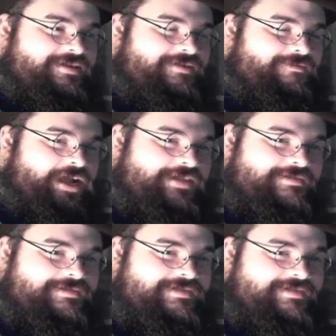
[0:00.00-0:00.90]
What?
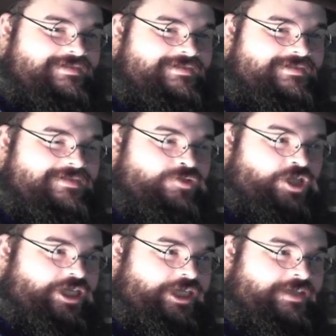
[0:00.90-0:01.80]

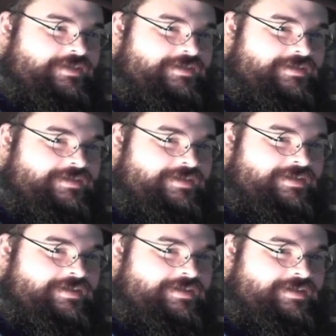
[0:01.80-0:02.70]
Crooked?
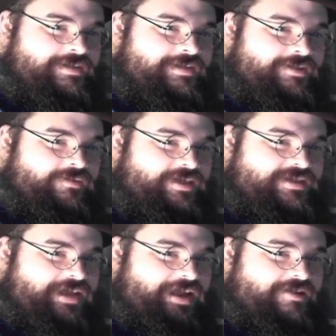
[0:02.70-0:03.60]

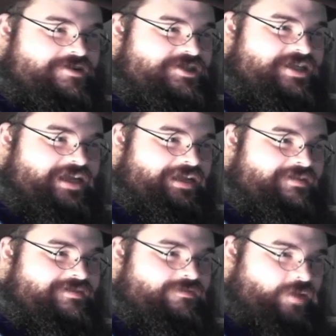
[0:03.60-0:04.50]
What's? I don't understand.
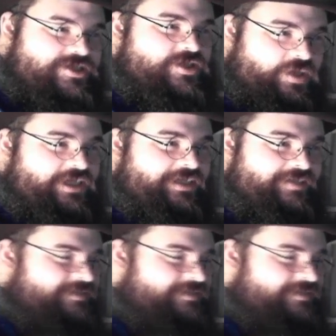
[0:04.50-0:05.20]
What's crooked?